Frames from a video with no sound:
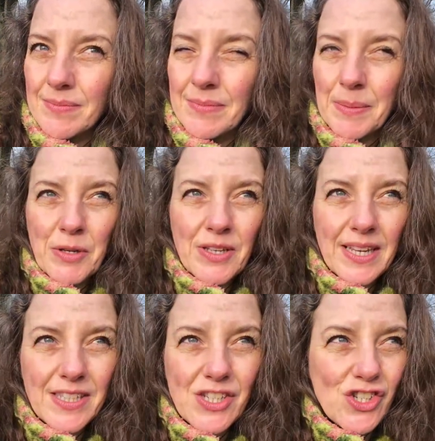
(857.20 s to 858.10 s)
Maybe you'd
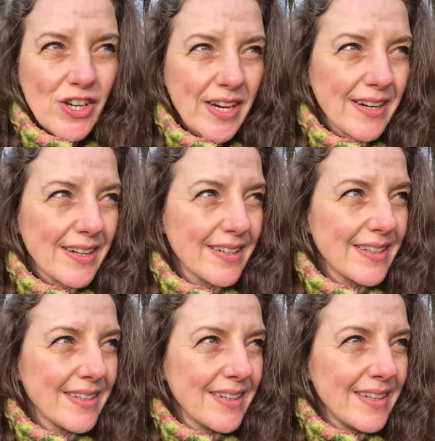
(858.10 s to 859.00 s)
like to share
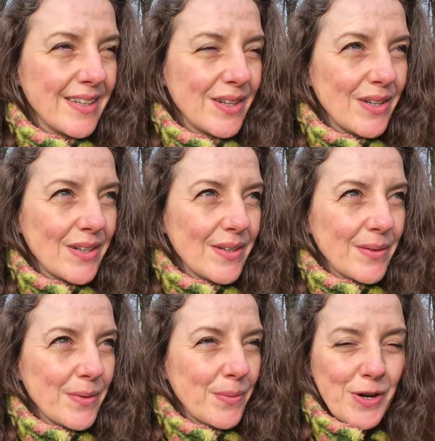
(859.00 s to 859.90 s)

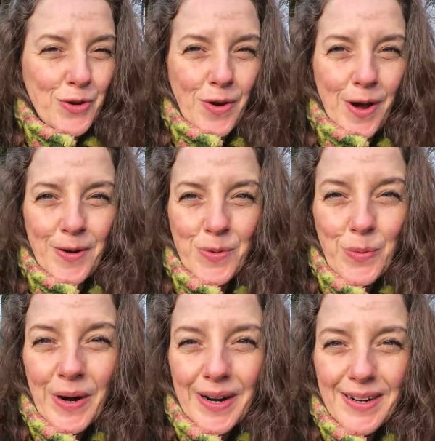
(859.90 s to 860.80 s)
where you are in the
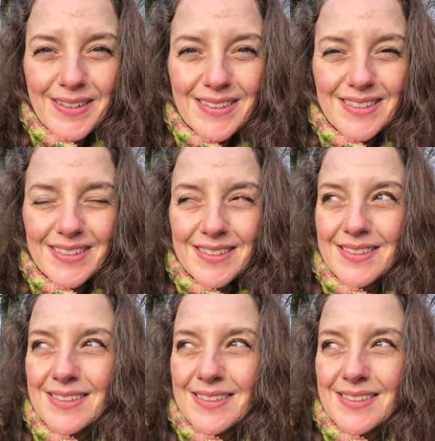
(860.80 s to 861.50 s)
world.